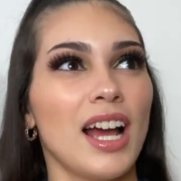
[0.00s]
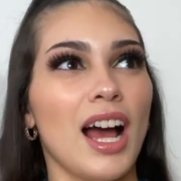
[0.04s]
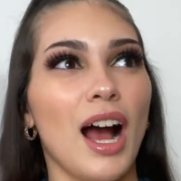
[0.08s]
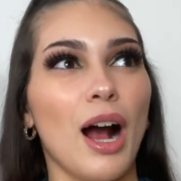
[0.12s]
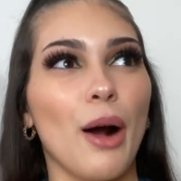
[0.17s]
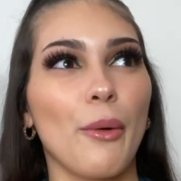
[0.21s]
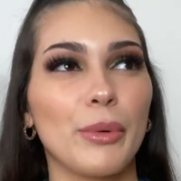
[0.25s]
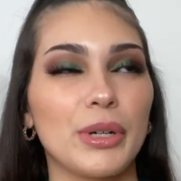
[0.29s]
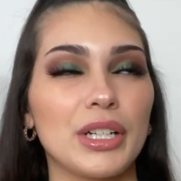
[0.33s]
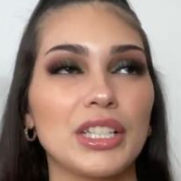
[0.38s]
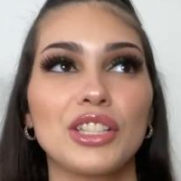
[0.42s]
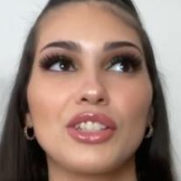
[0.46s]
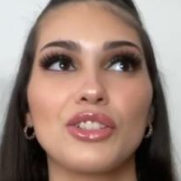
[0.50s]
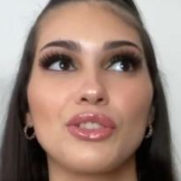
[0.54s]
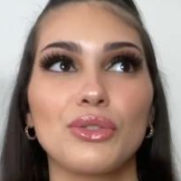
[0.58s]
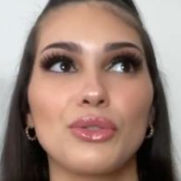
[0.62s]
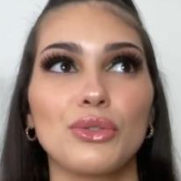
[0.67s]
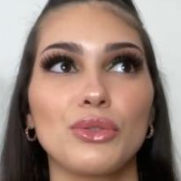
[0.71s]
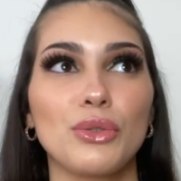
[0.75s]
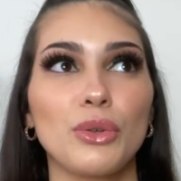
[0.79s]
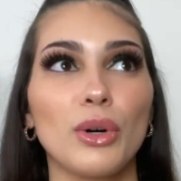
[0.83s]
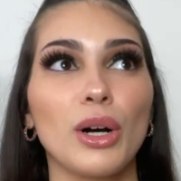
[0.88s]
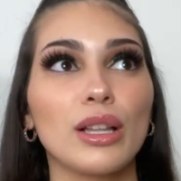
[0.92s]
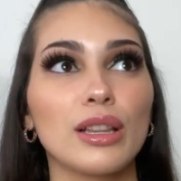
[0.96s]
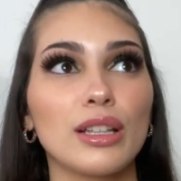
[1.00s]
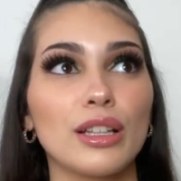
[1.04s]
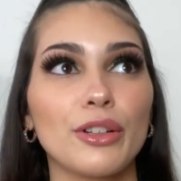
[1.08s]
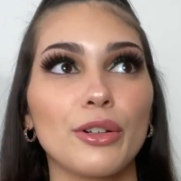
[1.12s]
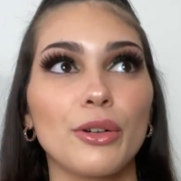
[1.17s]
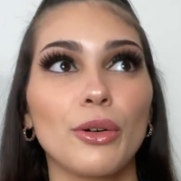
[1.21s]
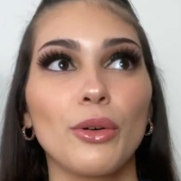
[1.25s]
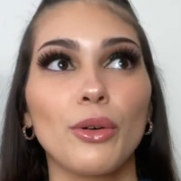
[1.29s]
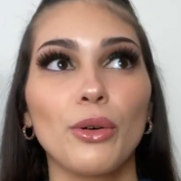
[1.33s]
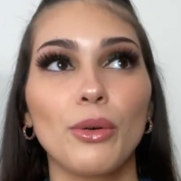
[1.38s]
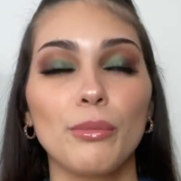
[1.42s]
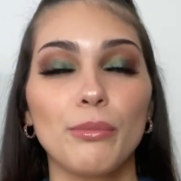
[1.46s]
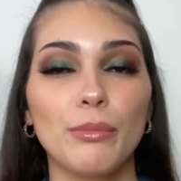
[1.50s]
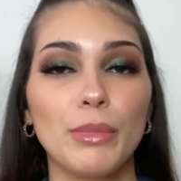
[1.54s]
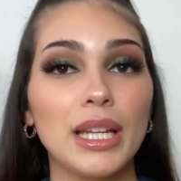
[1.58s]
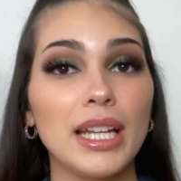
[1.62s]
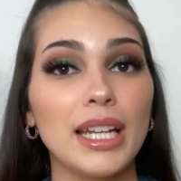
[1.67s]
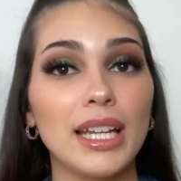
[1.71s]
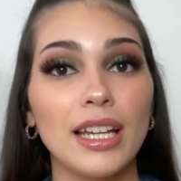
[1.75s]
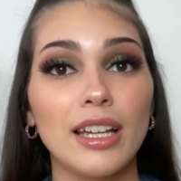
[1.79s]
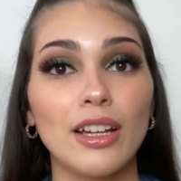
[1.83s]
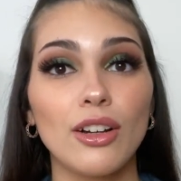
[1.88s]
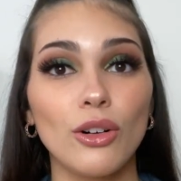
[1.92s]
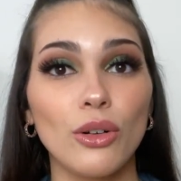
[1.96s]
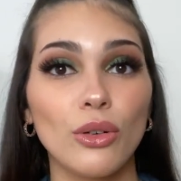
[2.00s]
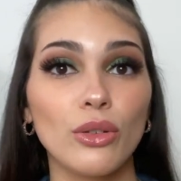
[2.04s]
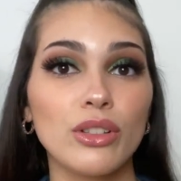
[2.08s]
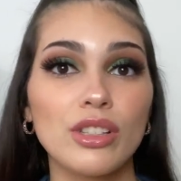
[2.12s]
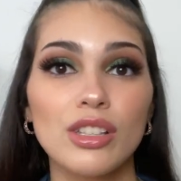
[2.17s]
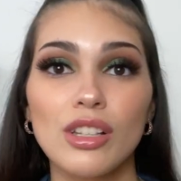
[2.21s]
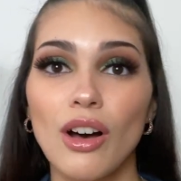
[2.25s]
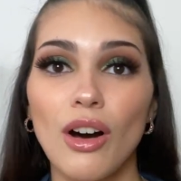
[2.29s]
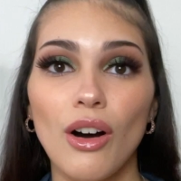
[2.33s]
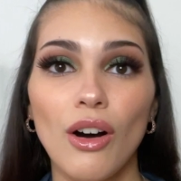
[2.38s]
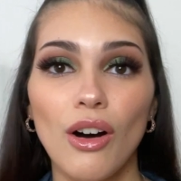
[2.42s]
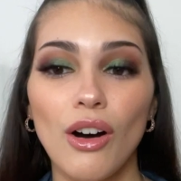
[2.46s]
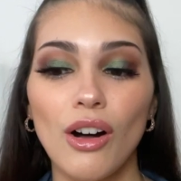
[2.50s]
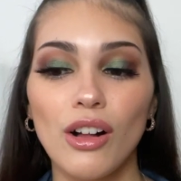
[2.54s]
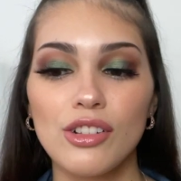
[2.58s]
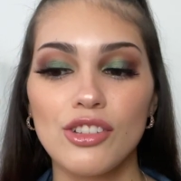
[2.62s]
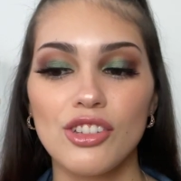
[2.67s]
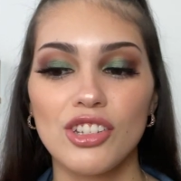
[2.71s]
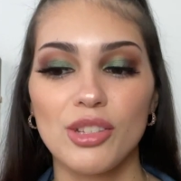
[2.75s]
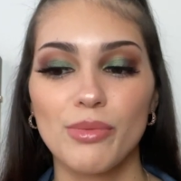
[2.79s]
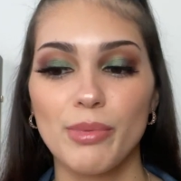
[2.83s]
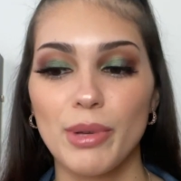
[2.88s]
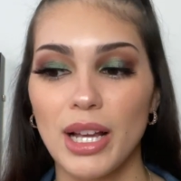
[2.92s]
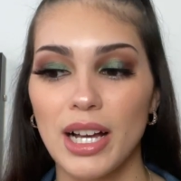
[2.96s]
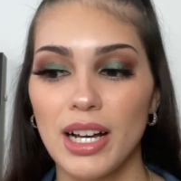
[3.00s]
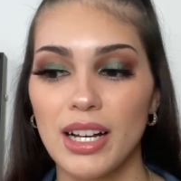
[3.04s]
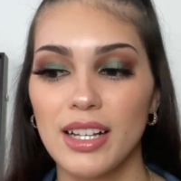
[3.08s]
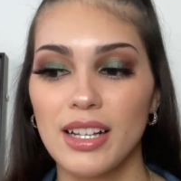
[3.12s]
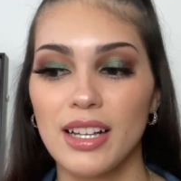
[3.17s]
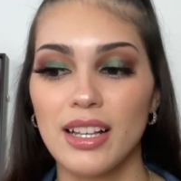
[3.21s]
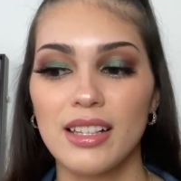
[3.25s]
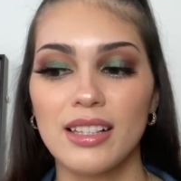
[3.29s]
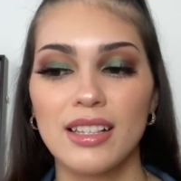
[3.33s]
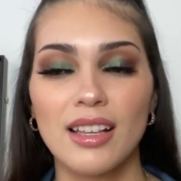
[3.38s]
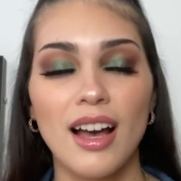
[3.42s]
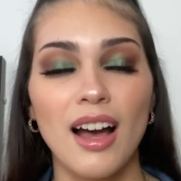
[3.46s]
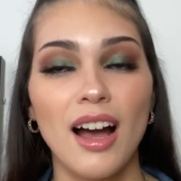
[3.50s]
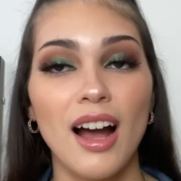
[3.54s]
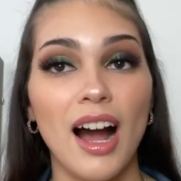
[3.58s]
I want to do a little mini Ulta haul just because